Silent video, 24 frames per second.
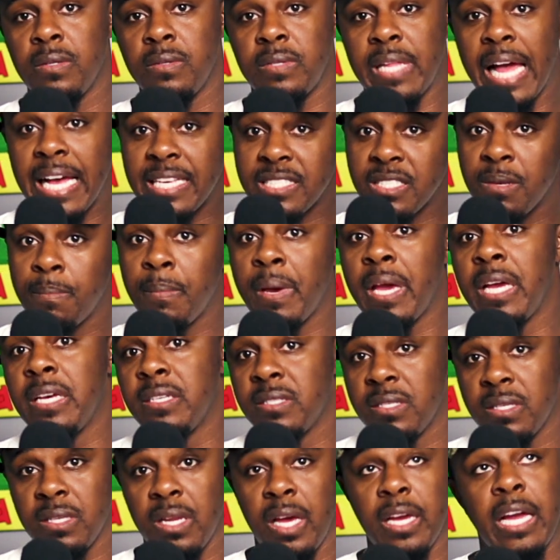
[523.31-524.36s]
That's
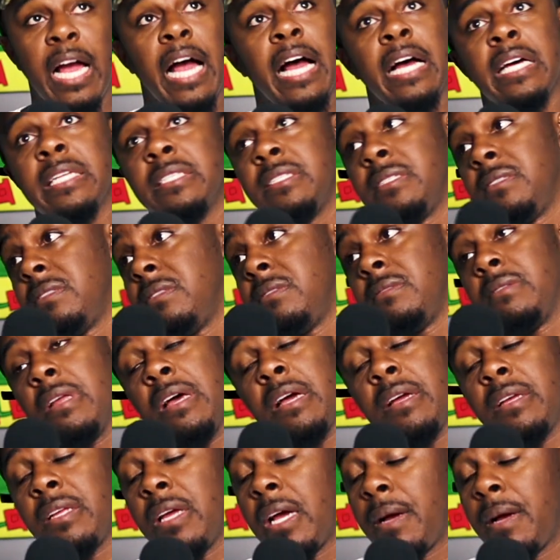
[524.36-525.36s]
amazing. Like I, I,